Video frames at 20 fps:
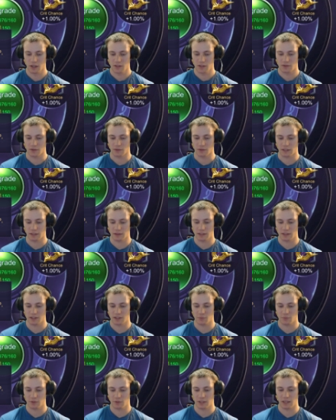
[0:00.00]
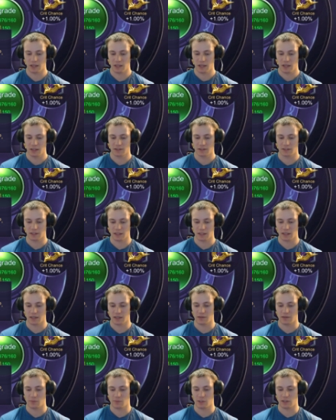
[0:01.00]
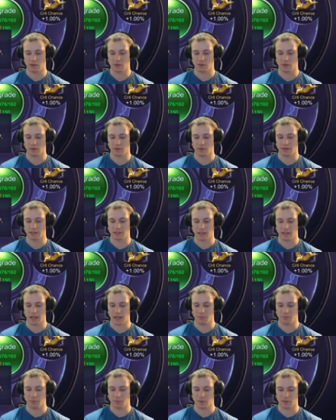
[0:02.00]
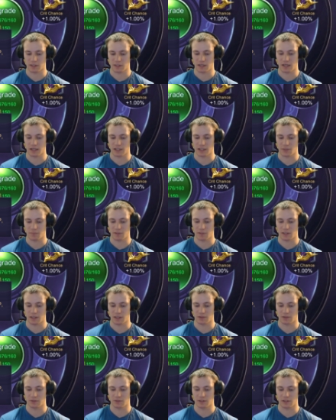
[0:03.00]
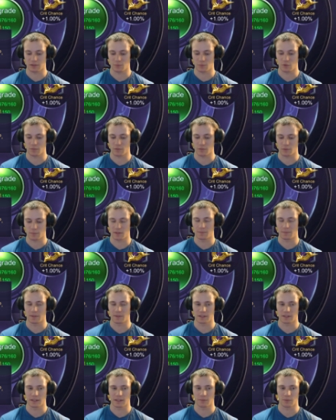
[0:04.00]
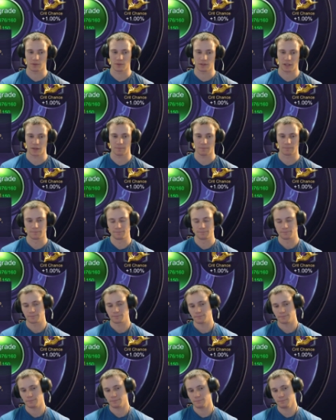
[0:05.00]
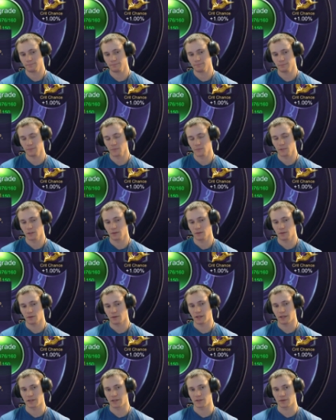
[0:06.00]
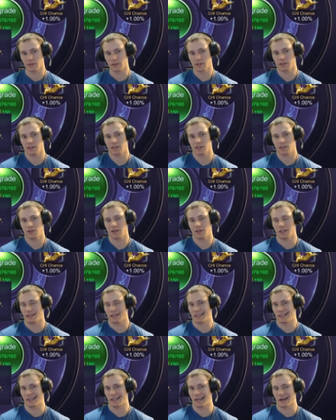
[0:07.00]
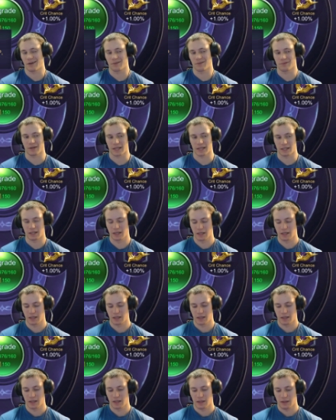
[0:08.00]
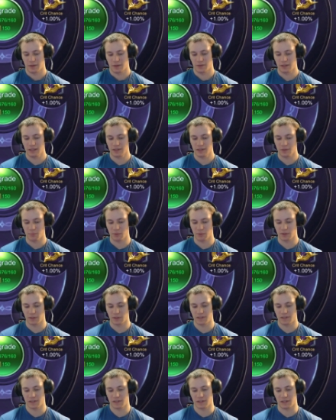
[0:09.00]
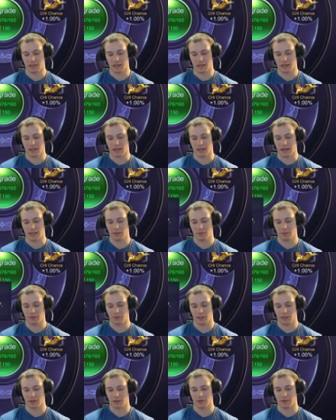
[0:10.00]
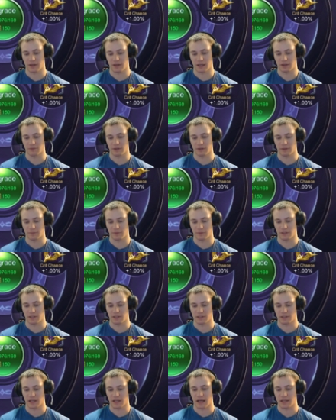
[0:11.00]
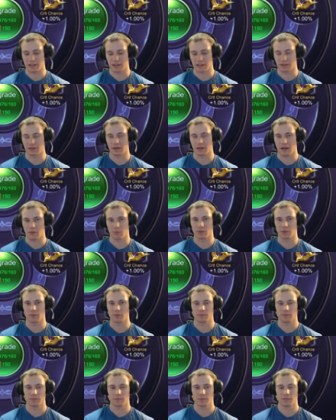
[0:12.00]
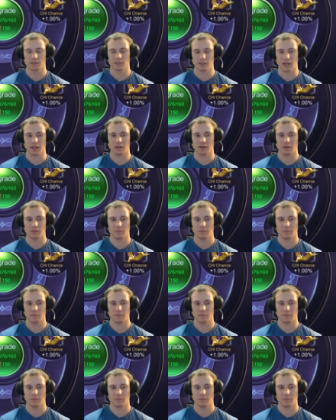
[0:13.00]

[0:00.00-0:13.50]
So Killing Spree, slaying an enemy hero, grants 8% HP, increases movement speed by 10%. Okay, so this lets you get in and out, right? These abilities in the end, I don't think are that great for the Assassin emblem set.